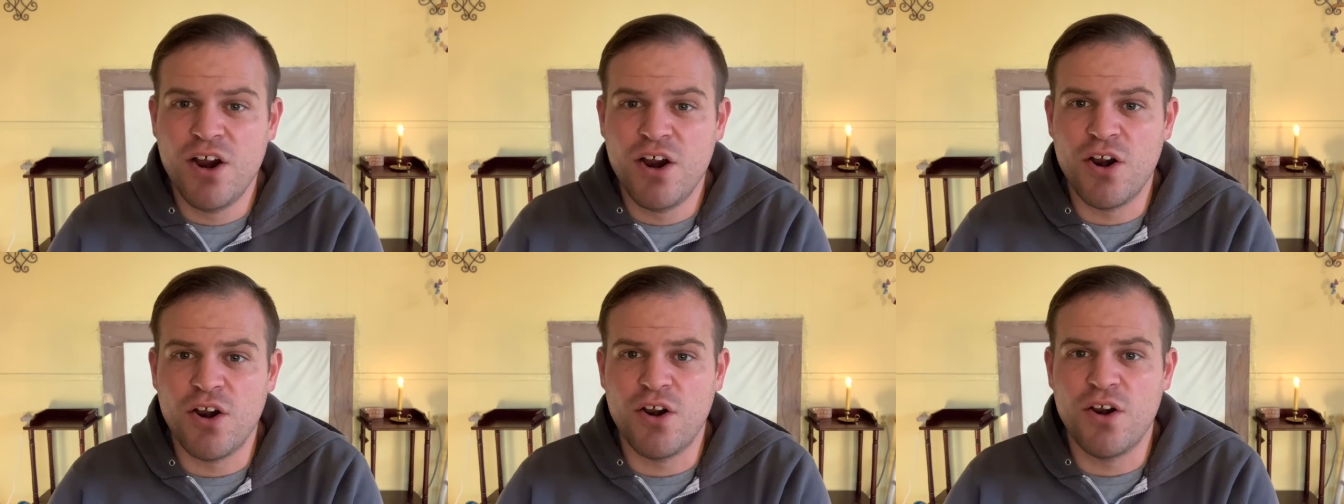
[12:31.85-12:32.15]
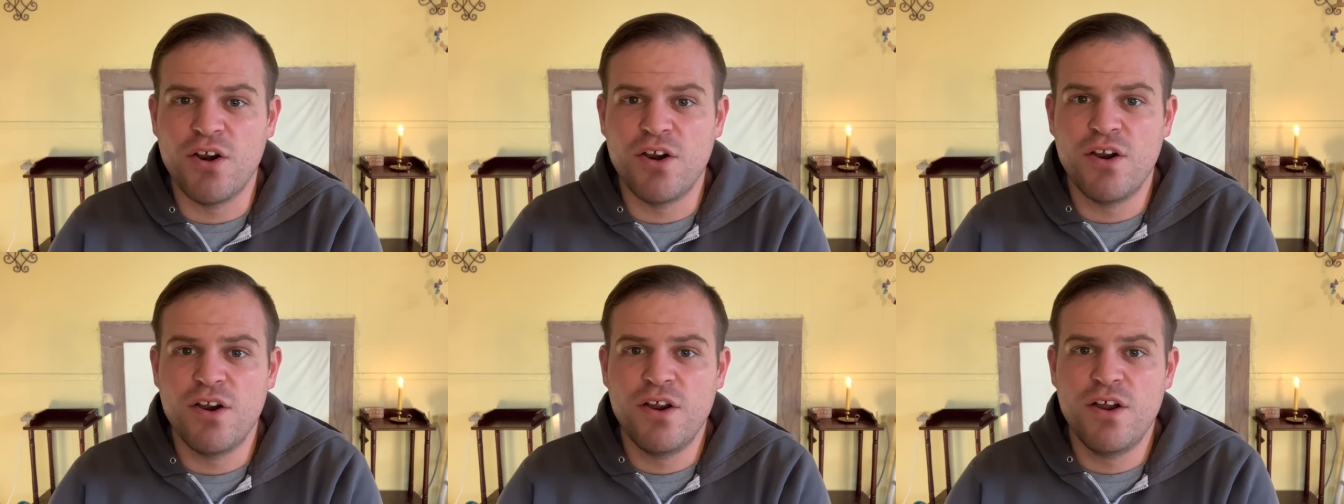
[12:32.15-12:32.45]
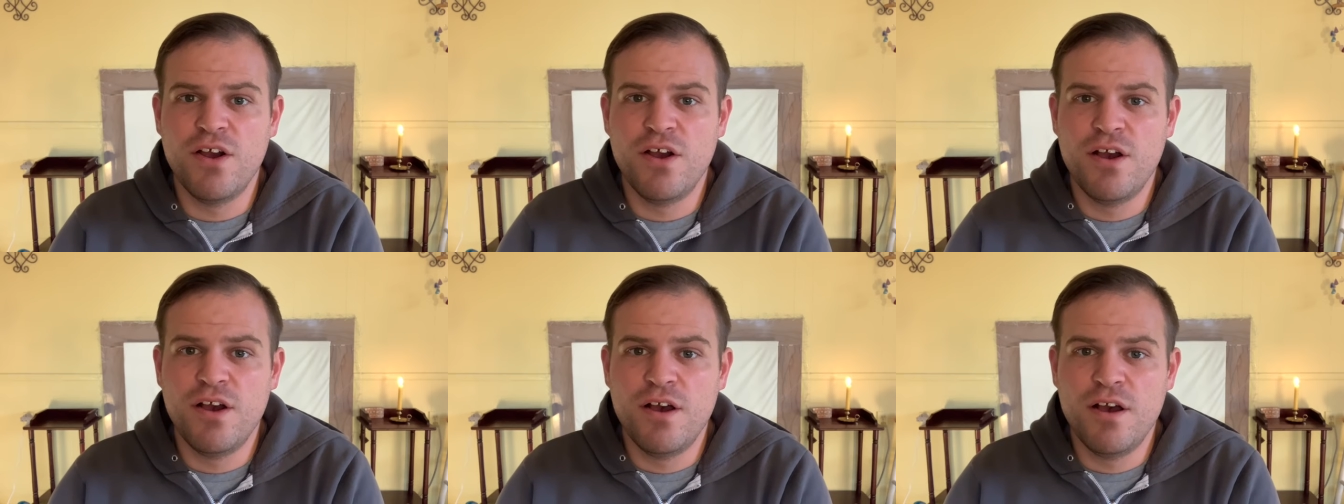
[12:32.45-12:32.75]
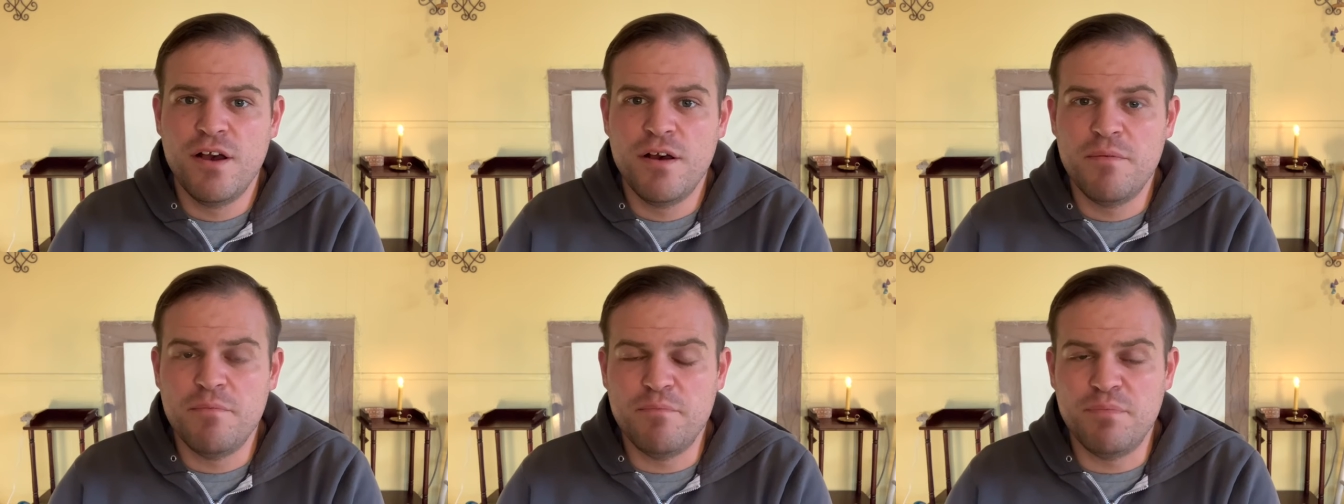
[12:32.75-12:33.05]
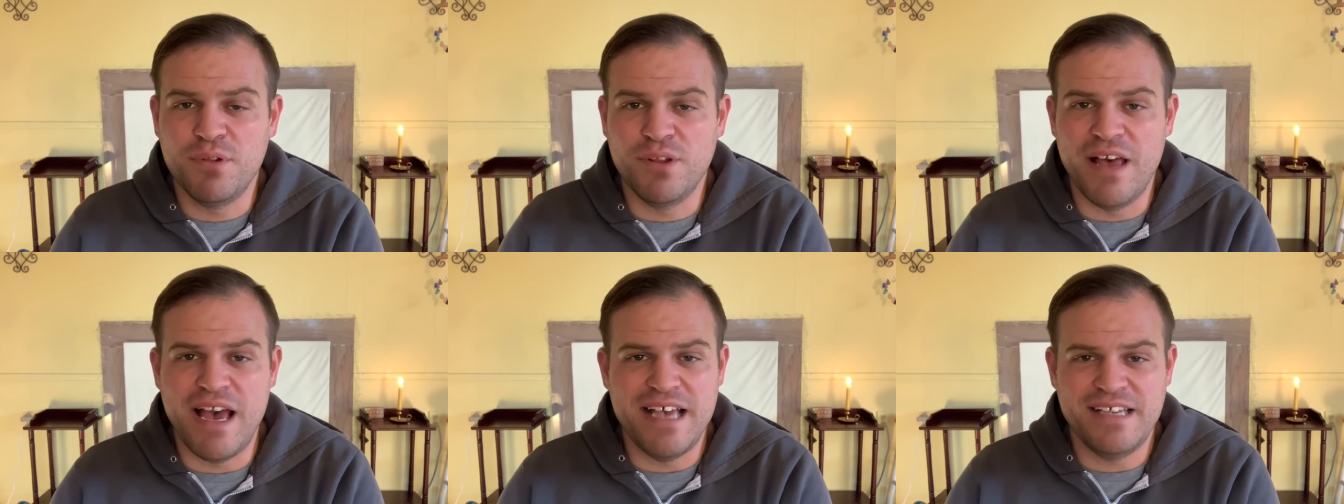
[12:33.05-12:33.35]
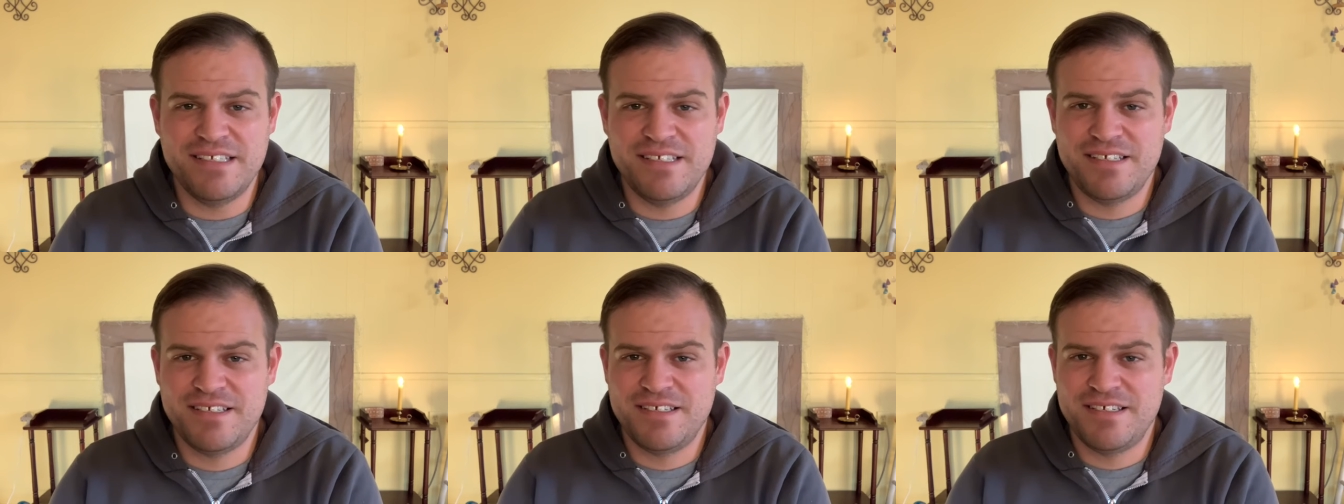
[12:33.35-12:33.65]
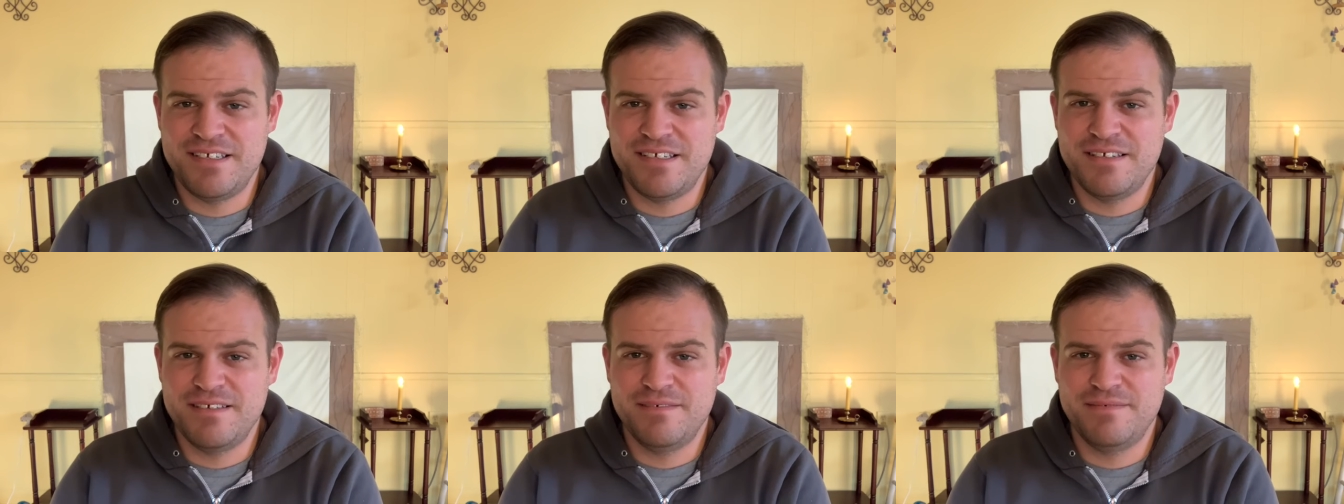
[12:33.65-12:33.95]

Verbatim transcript: her blessed.